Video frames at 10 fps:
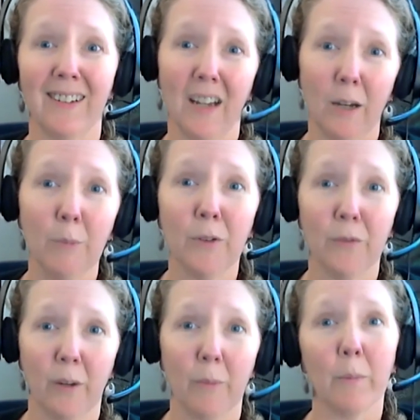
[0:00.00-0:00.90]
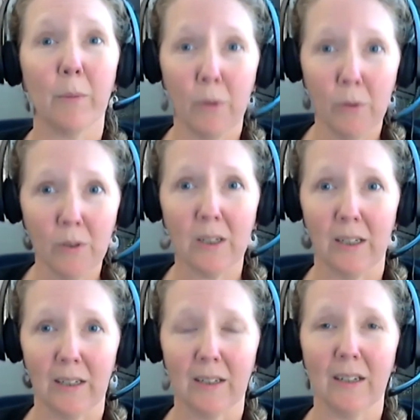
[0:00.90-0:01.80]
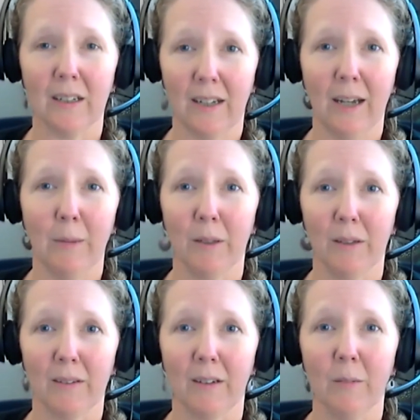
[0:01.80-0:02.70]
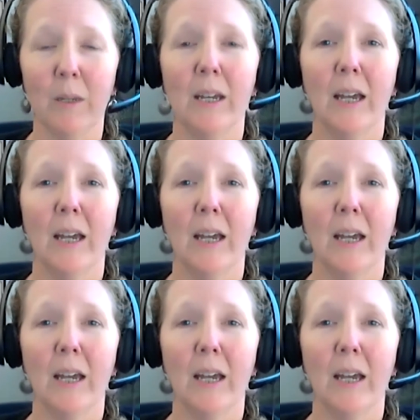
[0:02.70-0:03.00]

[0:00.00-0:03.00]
comes from the protein catabolism